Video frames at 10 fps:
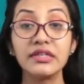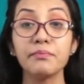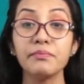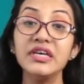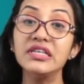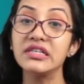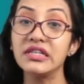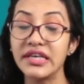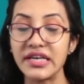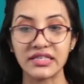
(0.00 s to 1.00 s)
the
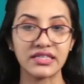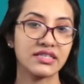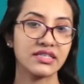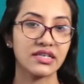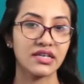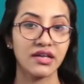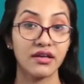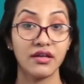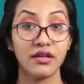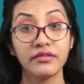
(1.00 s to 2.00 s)
Middle East,
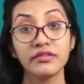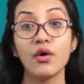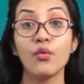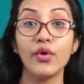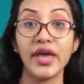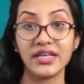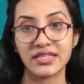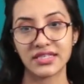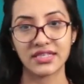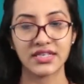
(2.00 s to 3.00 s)
the
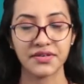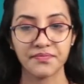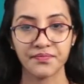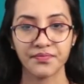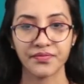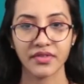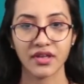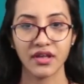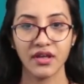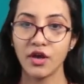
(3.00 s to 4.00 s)
West.
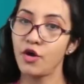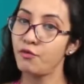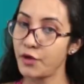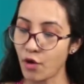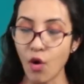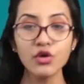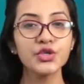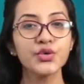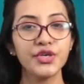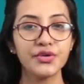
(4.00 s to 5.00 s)
We
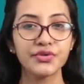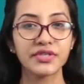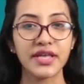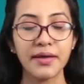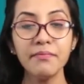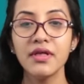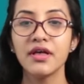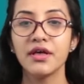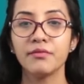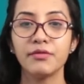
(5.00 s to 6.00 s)
also use them
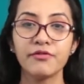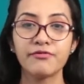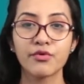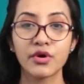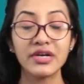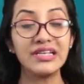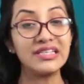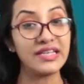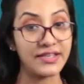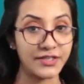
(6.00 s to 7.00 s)
before
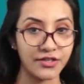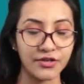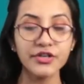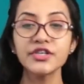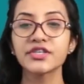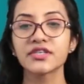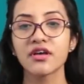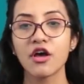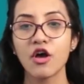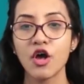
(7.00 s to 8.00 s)
deserts,
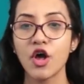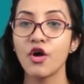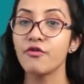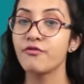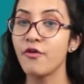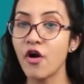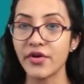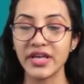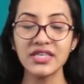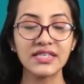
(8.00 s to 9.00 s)

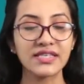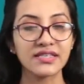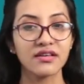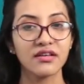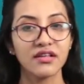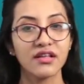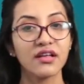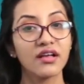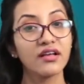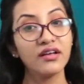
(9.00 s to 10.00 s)
forests,
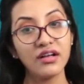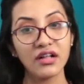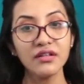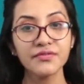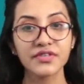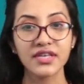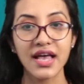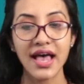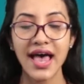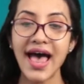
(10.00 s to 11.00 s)
gulfs
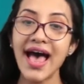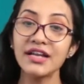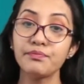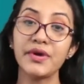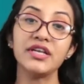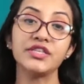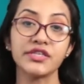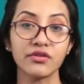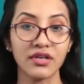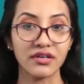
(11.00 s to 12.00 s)
and
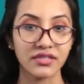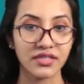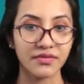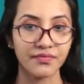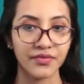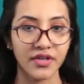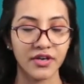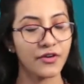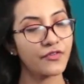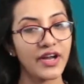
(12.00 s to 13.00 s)
peninsulas.
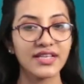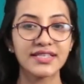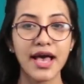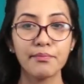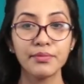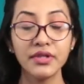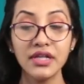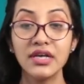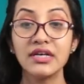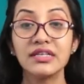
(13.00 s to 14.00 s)
For
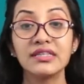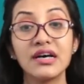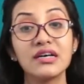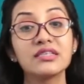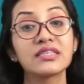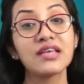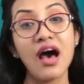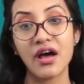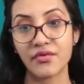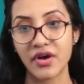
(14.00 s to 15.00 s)
example, the
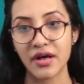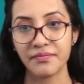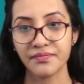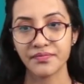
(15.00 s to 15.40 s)
Sahara,